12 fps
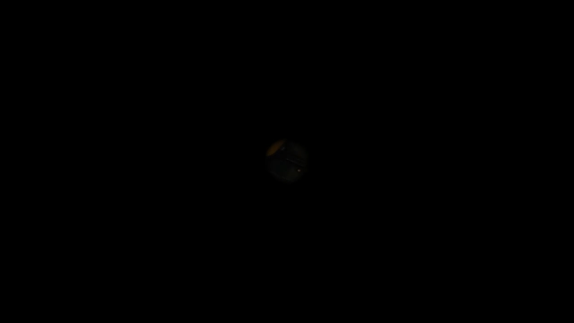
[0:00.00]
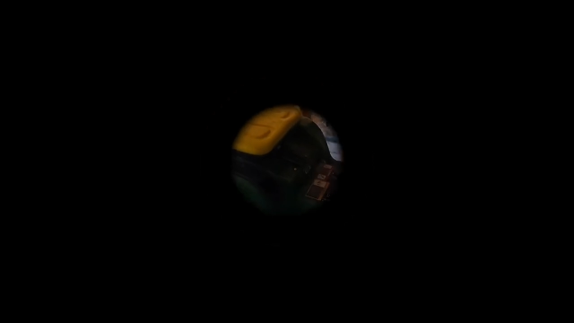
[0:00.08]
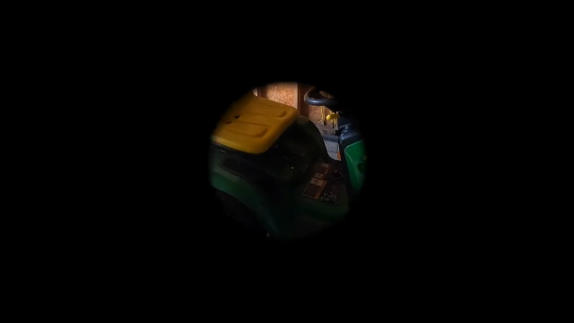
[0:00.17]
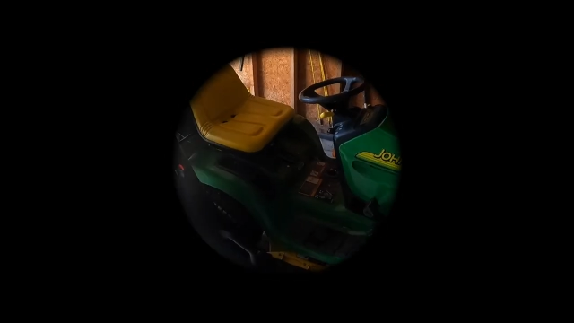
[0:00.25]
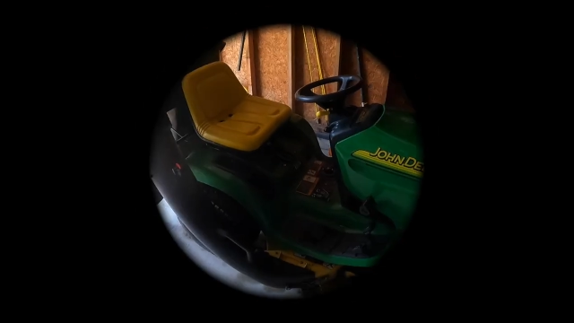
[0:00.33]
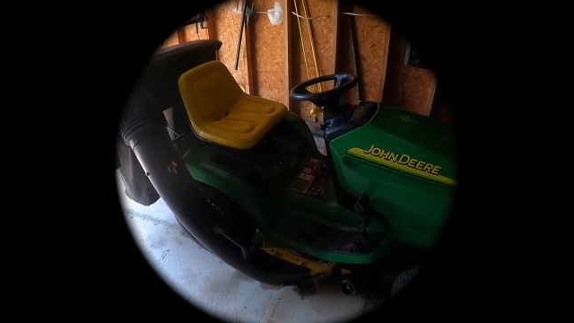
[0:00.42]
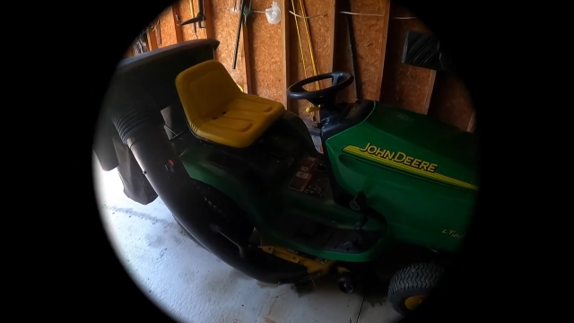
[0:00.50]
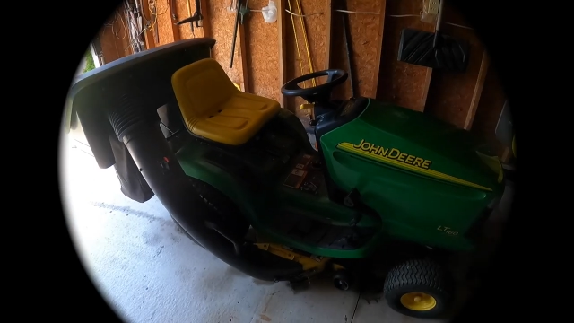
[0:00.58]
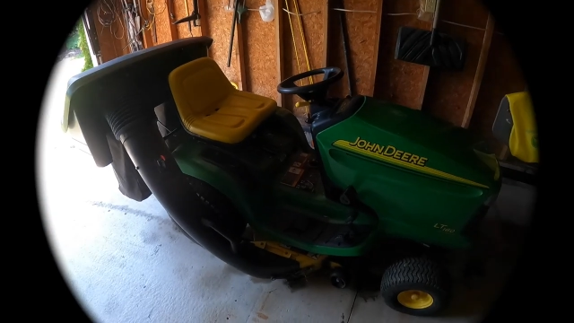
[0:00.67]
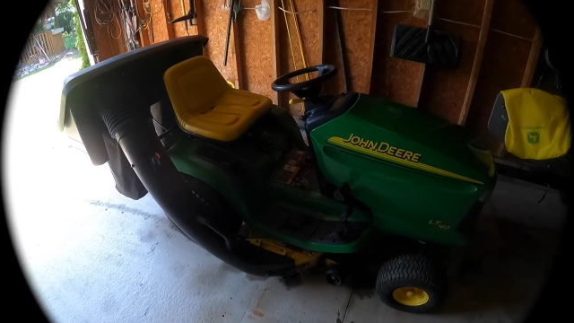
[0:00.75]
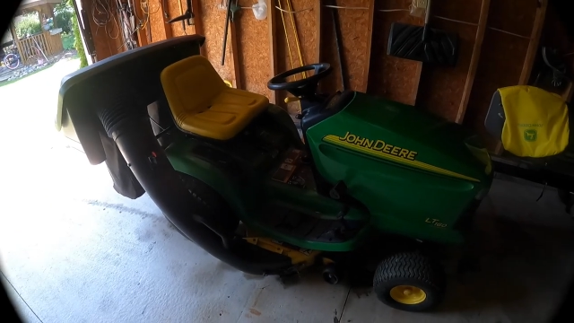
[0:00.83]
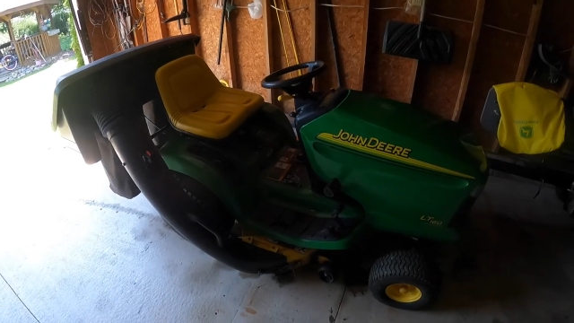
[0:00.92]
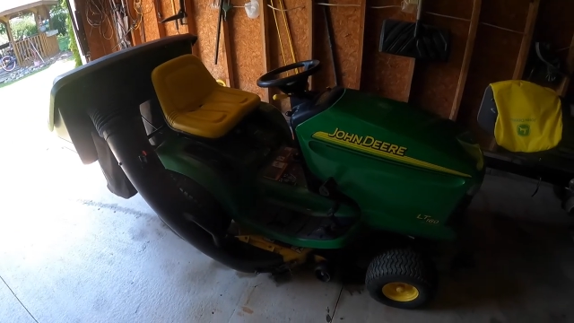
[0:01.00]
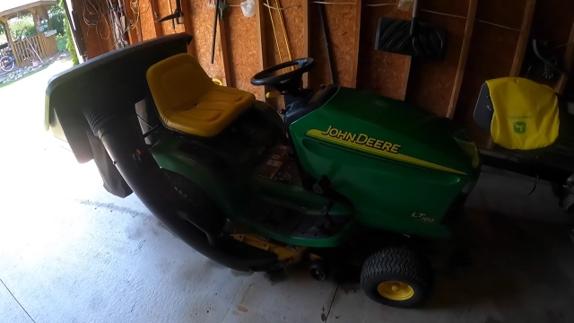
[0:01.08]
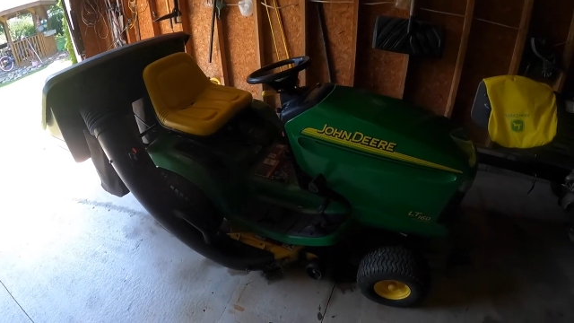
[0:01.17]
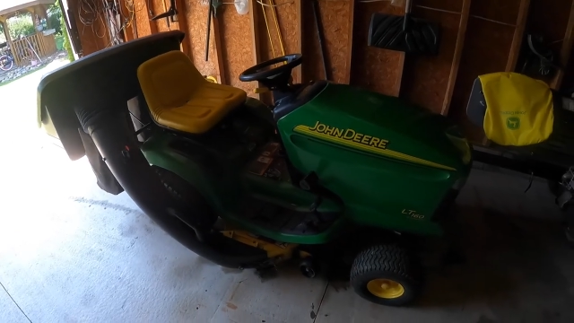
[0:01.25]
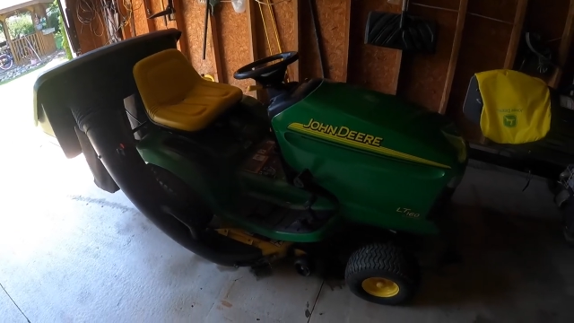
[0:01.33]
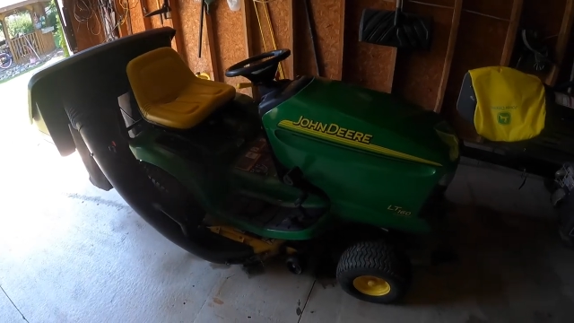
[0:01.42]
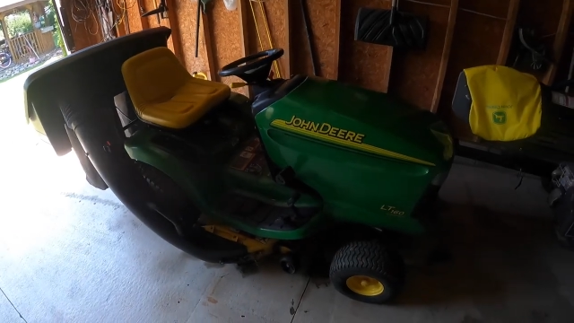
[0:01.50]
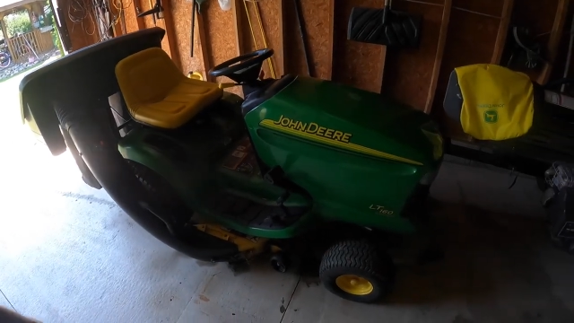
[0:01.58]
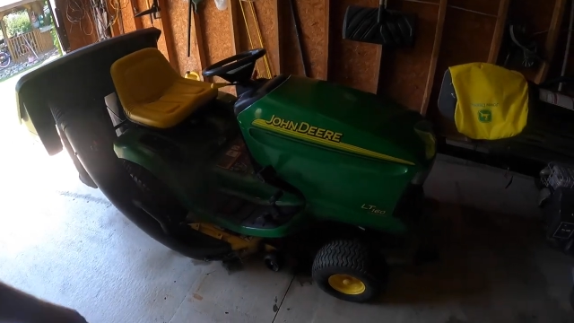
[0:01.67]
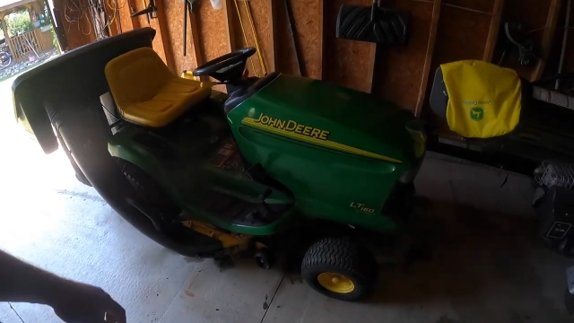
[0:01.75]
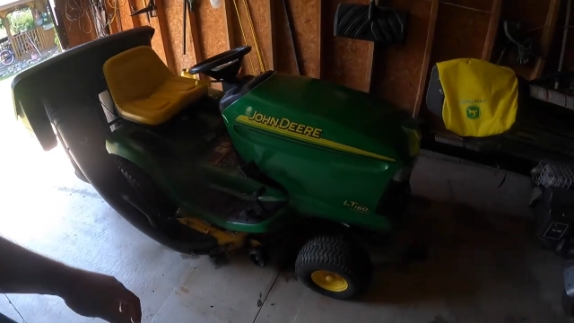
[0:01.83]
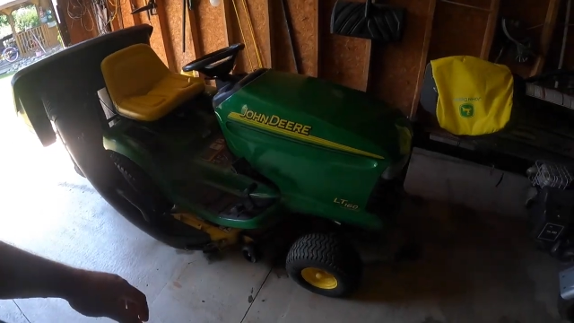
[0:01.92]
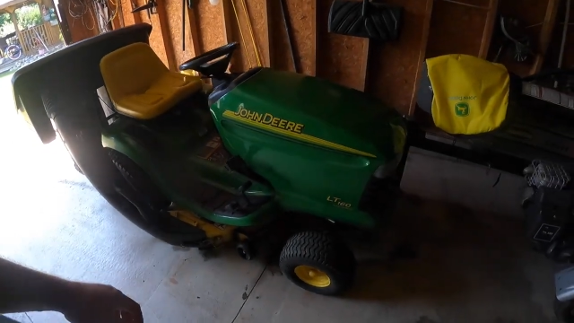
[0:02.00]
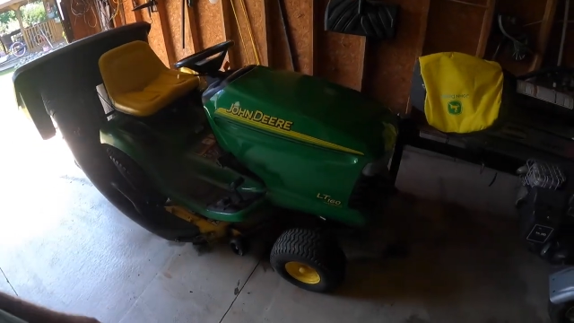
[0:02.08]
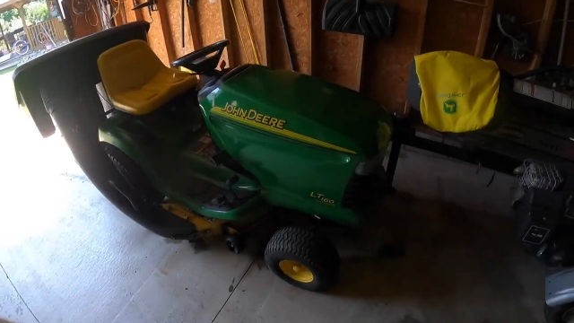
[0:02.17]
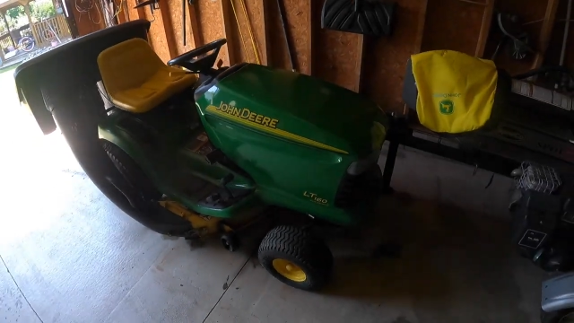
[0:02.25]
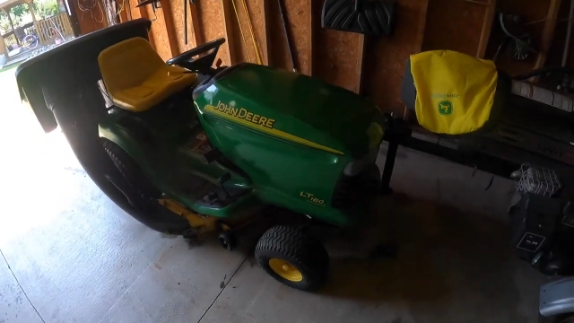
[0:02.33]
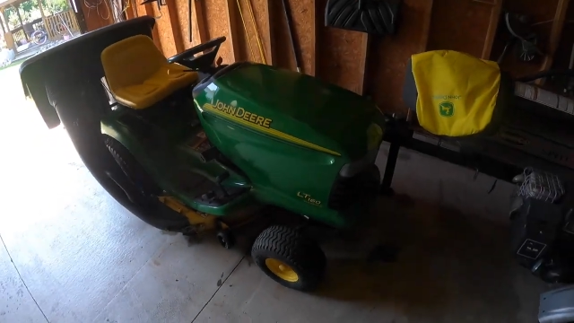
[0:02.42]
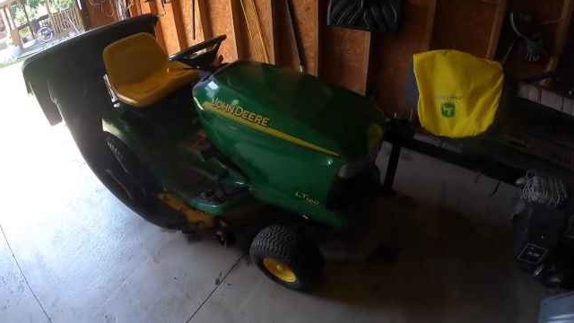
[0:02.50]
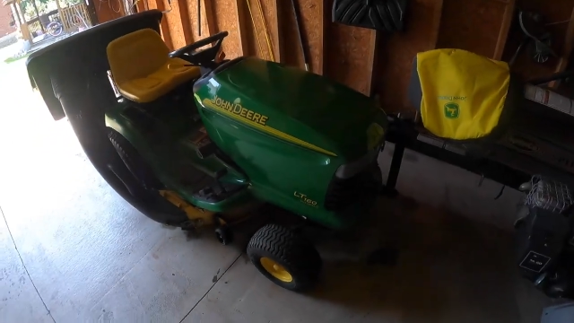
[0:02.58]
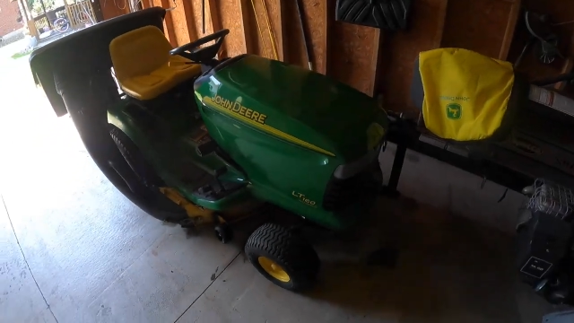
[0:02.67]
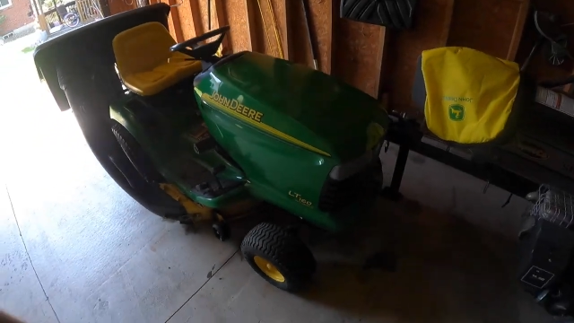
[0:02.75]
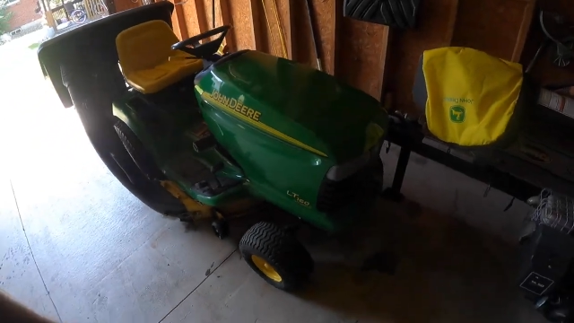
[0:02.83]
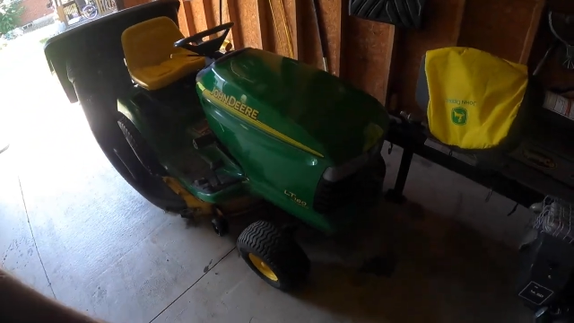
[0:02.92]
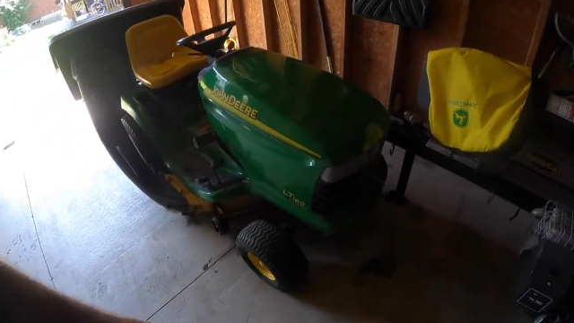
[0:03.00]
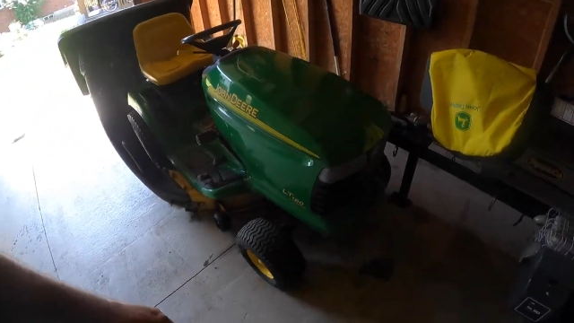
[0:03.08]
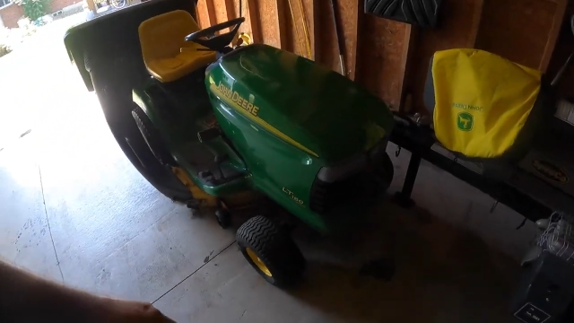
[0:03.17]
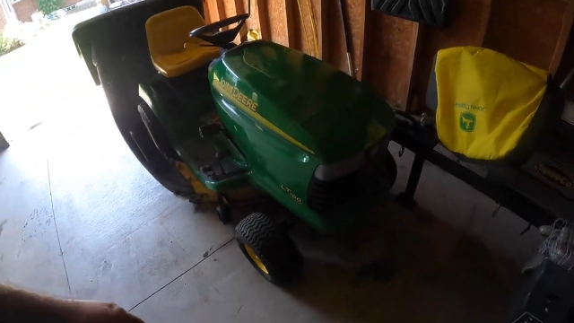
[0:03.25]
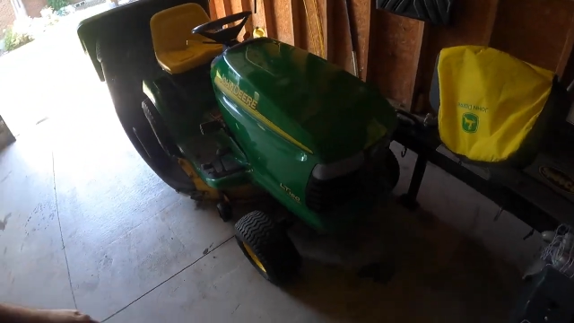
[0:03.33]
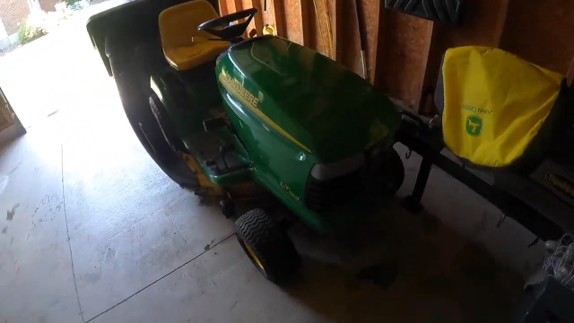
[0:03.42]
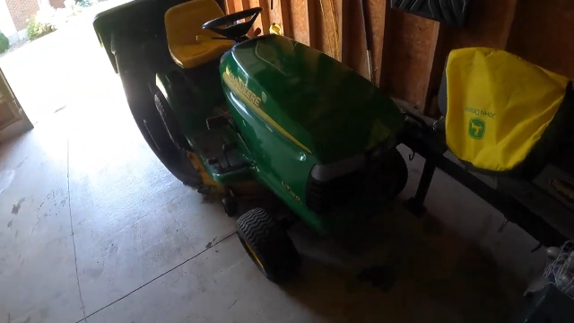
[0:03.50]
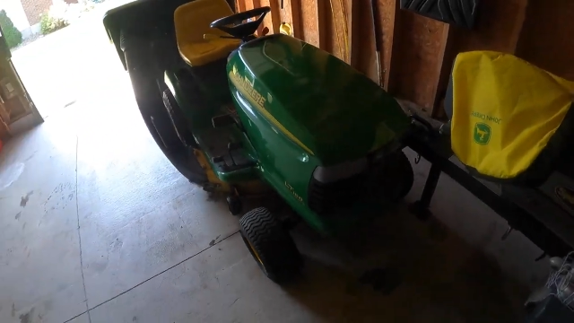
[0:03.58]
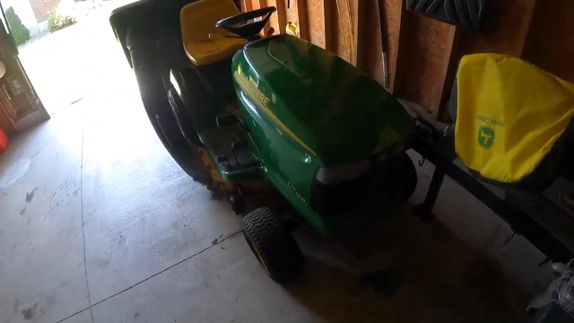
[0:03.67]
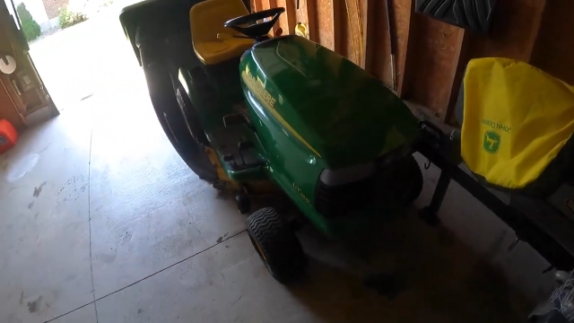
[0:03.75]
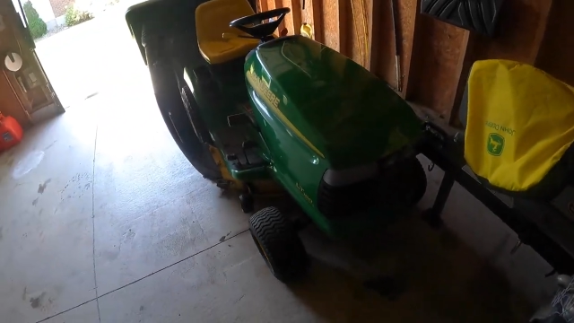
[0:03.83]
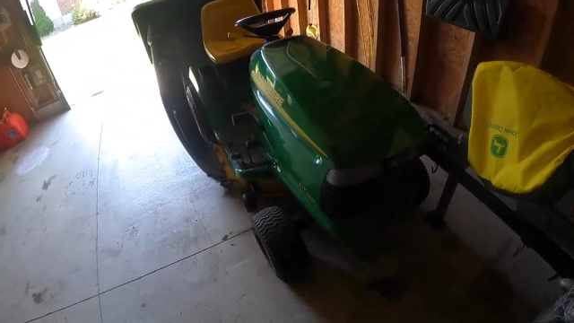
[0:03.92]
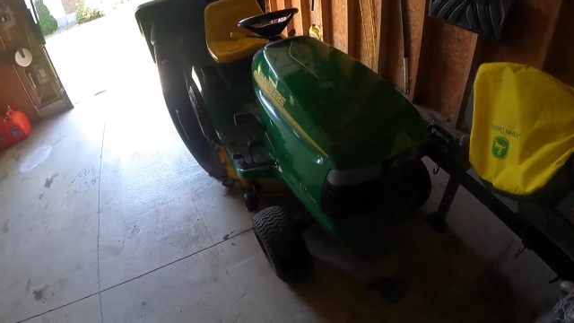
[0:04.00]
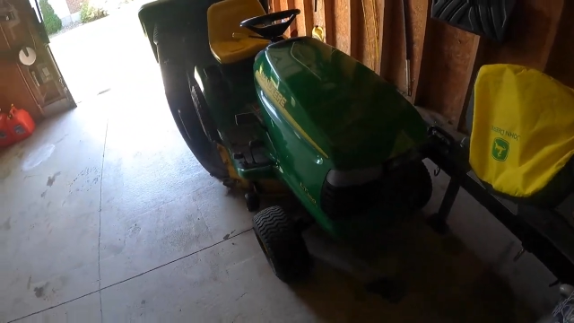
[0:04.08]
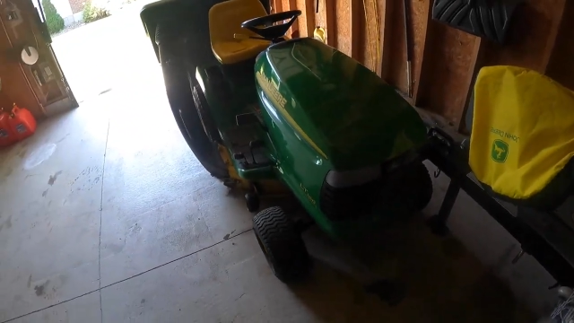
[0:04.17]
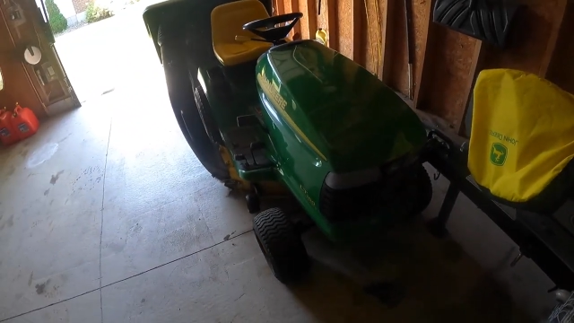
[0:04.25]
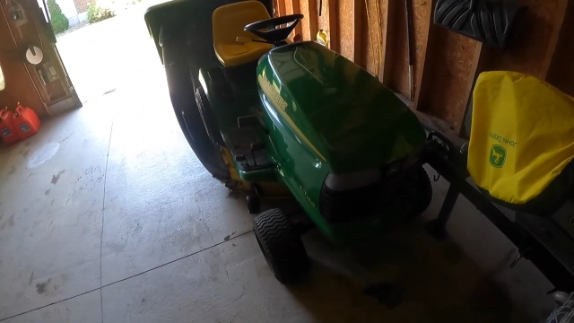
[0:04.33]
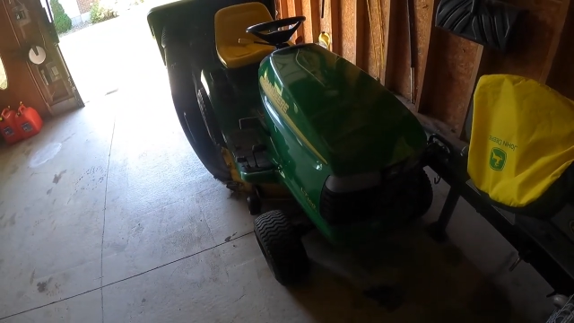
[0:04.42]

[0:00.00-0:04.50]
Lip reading: Nobody's mouth can be seen.